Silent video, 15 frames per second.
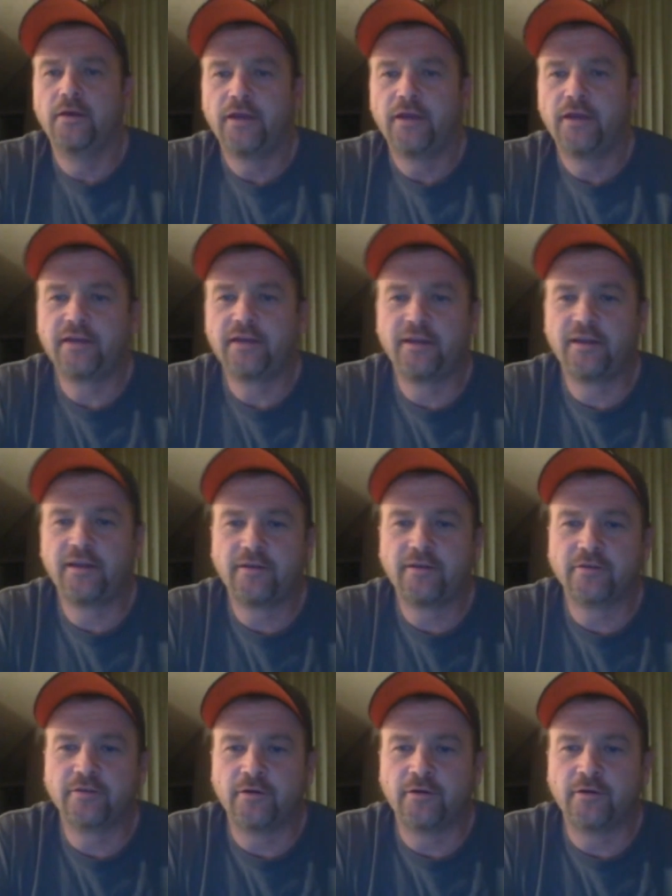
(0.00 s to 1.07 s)
Hey, Ted,
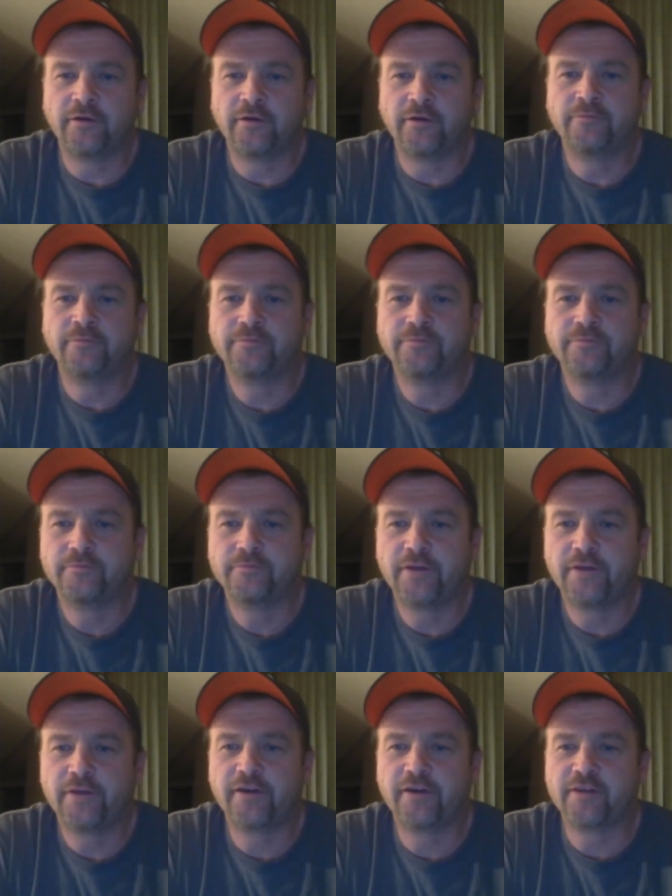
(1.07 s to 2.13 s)
how's it going?
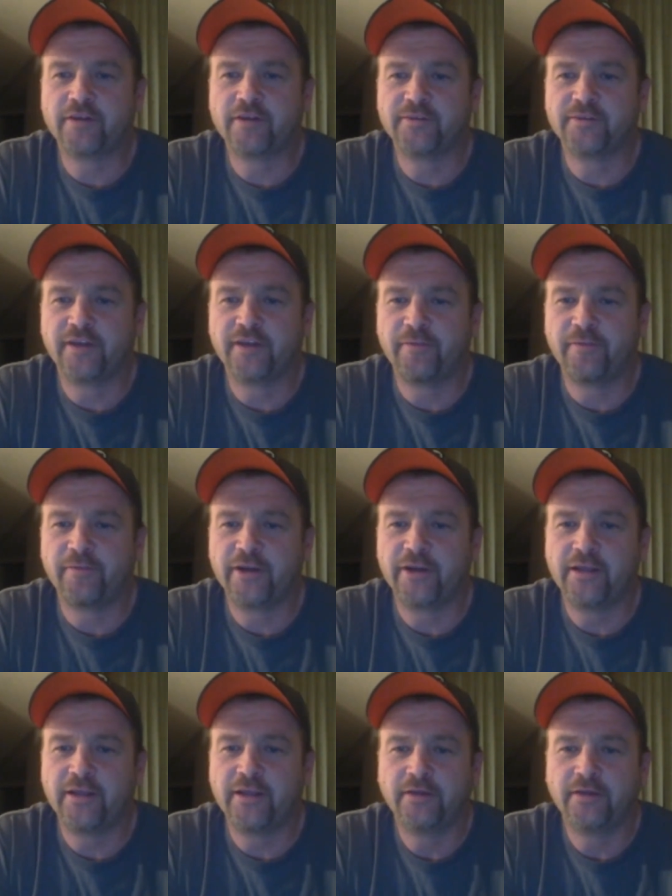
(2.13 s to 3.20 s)
Merry Christmas to everybody.